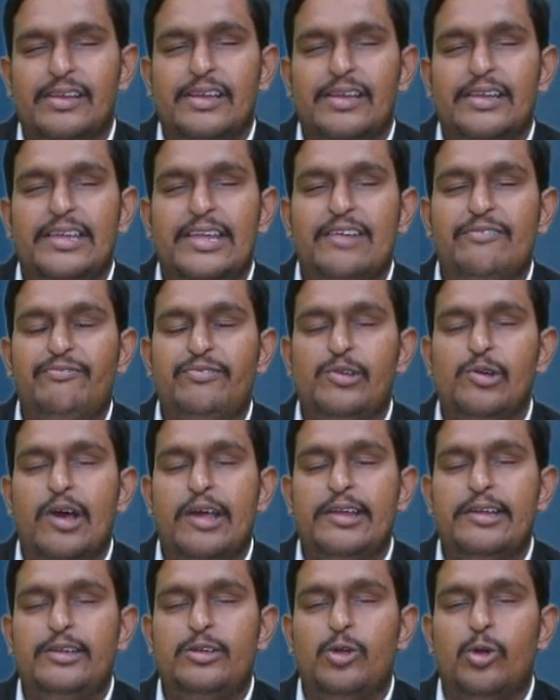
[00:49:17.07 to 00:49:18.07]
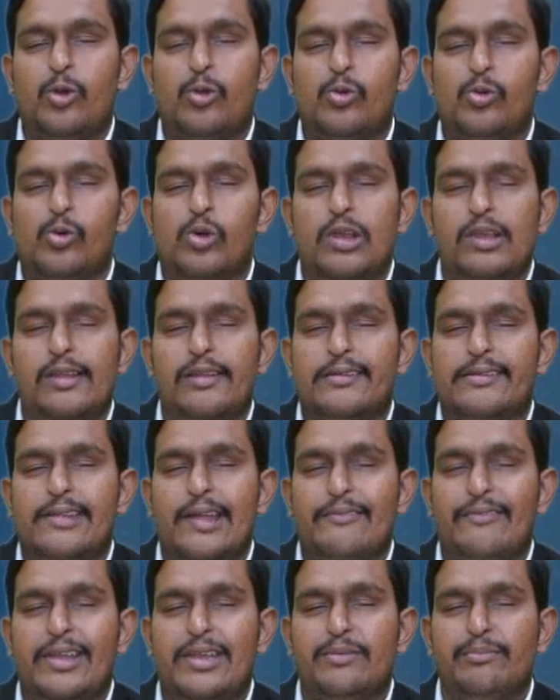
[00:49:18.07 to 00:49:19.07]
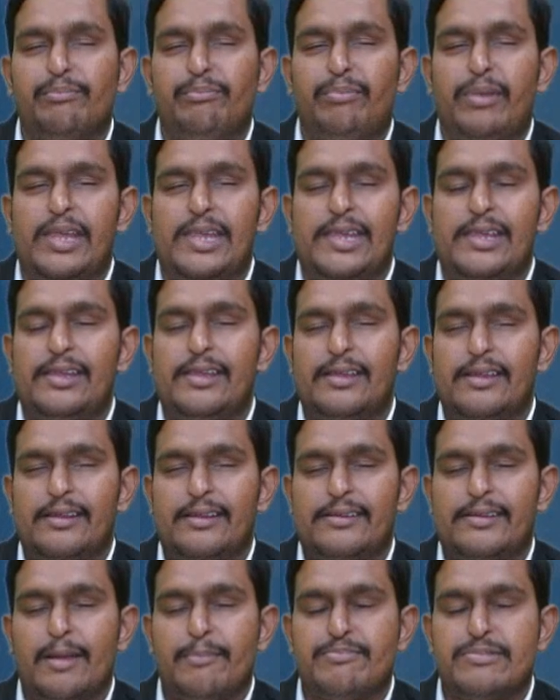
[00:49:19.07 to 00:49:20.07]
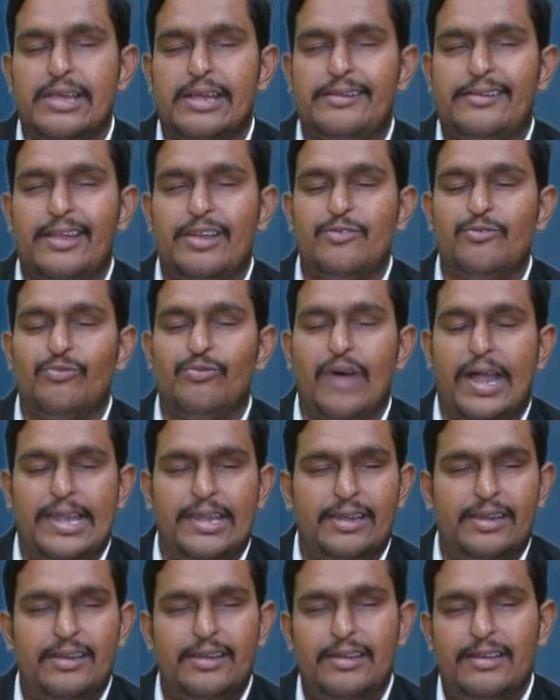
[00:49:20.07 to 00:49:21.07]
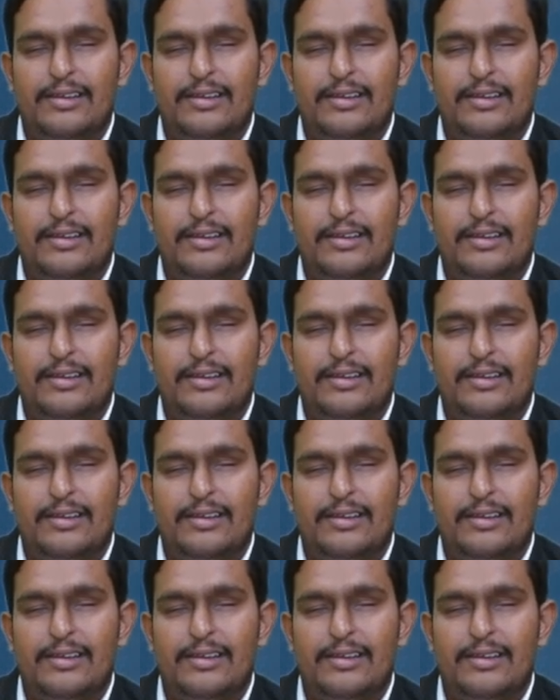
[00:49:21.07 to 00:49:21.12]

If you are into rule 7B subsection 1,